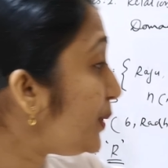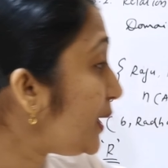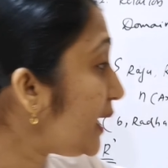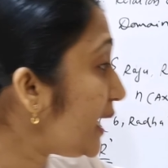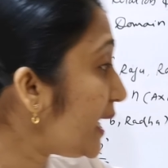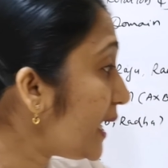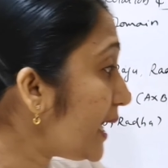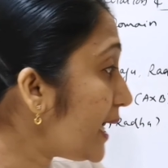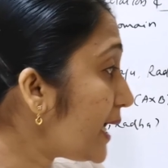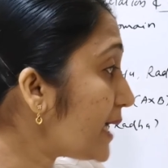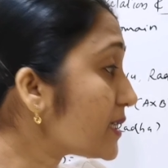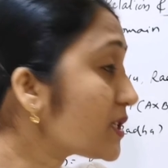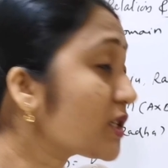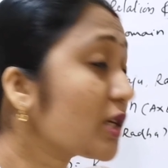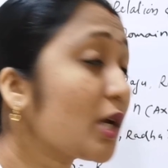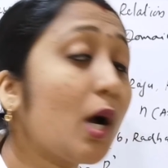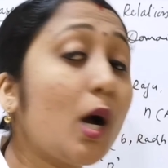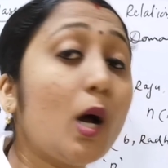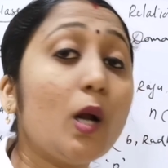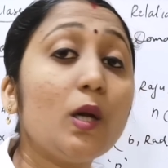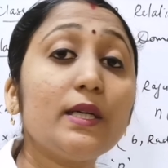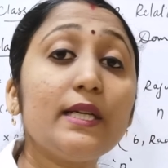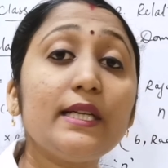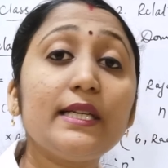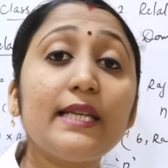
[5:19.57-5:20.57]
B is
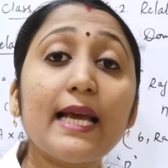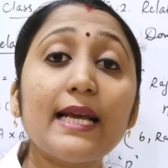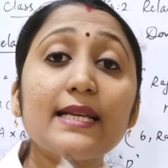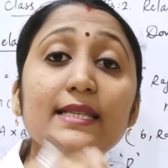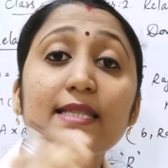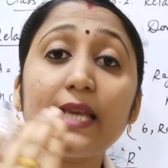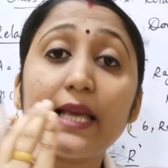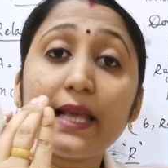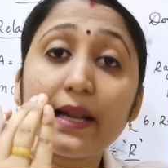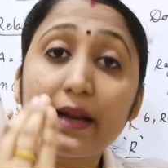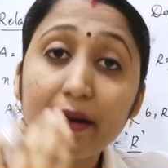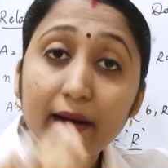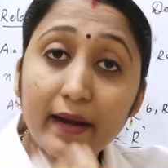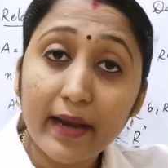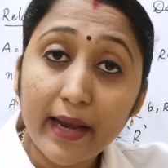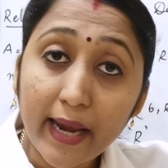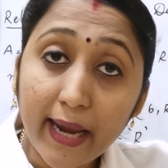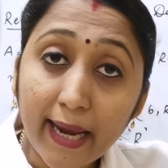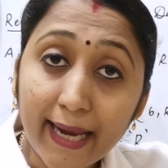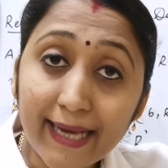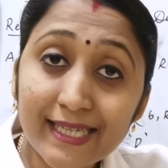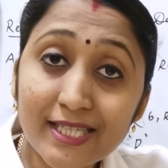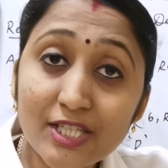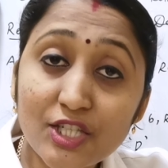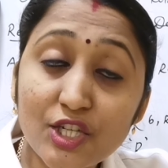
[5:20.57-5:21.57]
called it as a
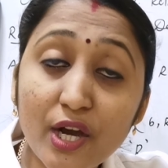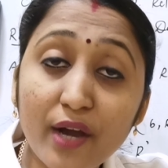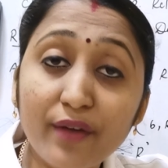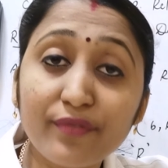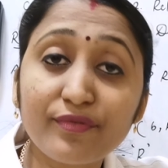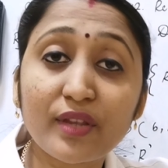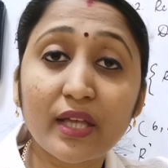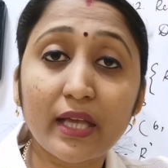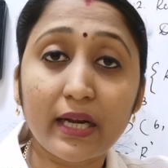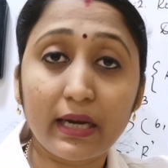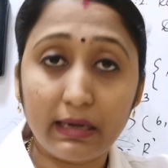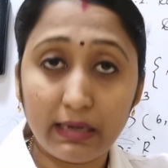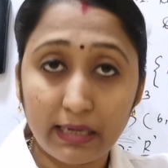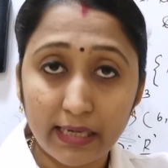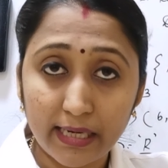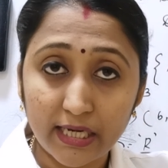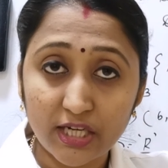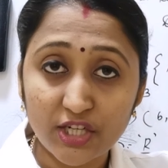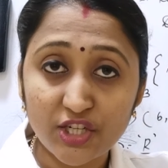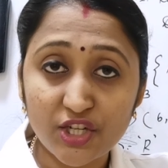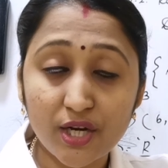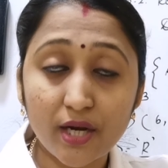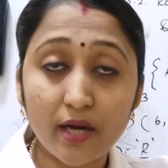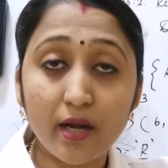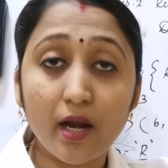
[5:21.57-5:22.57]
range of the
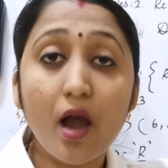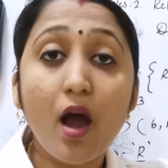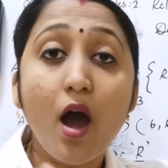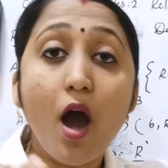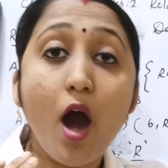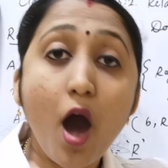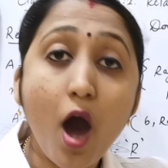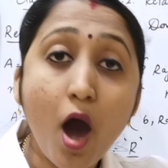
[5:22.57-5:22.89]
relation,